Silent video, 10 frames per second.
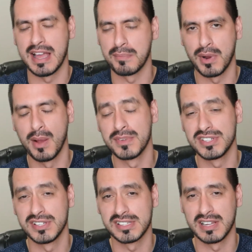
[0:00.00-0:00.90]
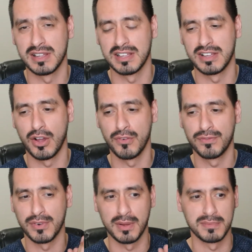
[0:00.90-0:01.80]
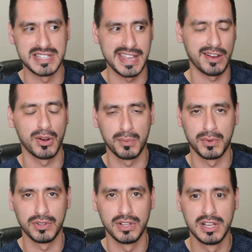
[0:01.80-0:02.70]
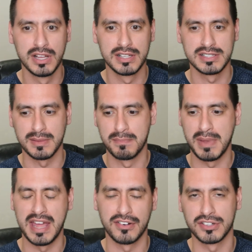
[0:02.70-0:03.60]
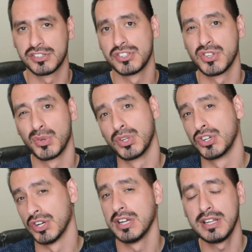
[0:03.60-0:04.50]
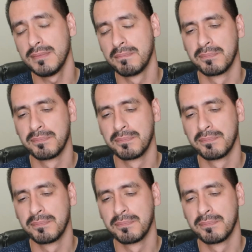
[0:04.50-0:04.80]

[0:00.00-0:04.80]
I promise you it's going to go from terrible to better to good.